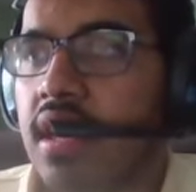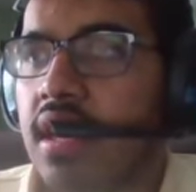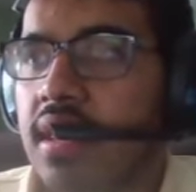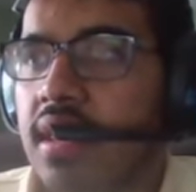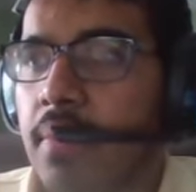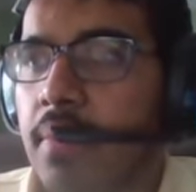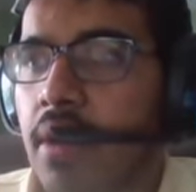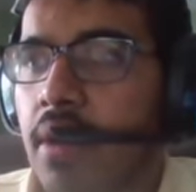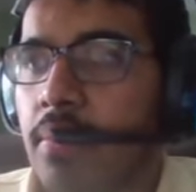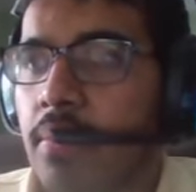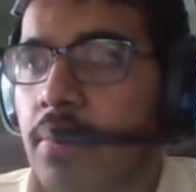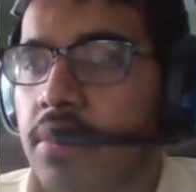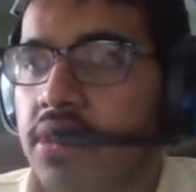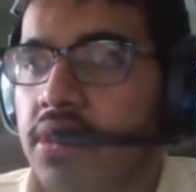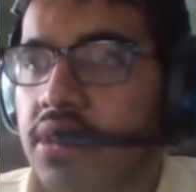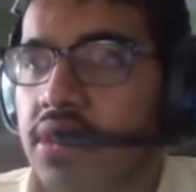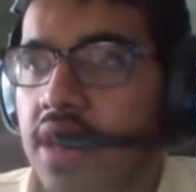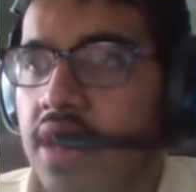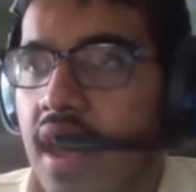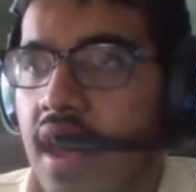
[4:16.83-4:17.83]
The amount of
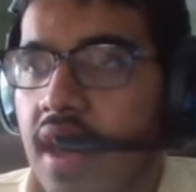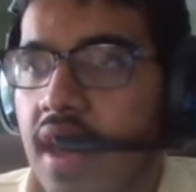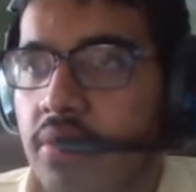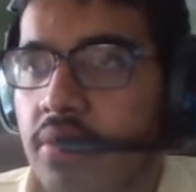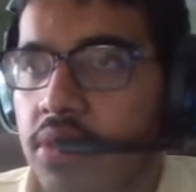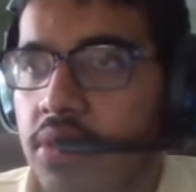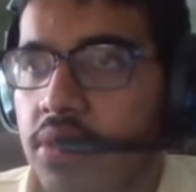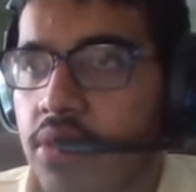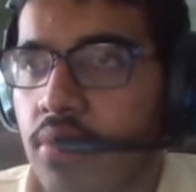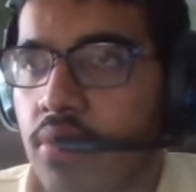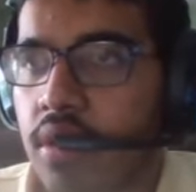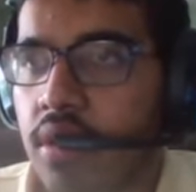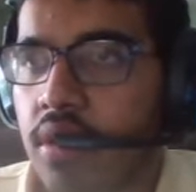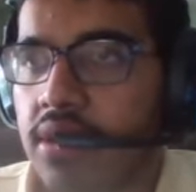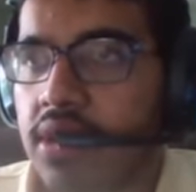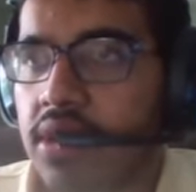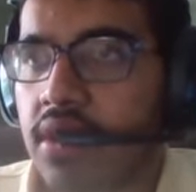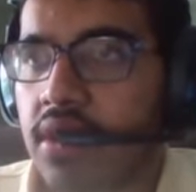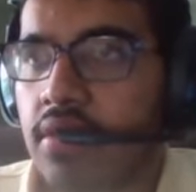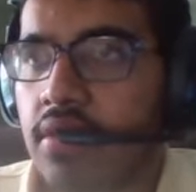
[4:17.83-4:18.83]
misses they had was
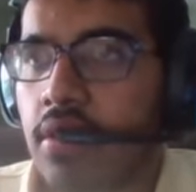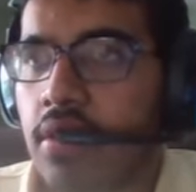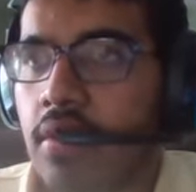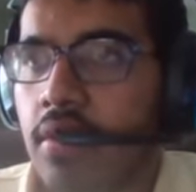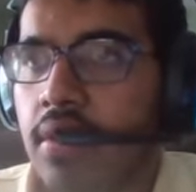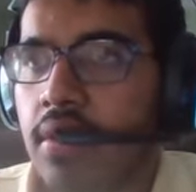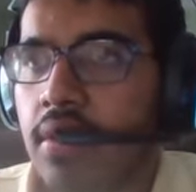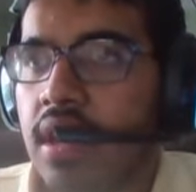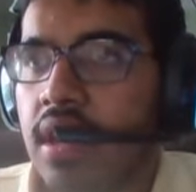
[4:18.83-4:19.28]
crazy, you know.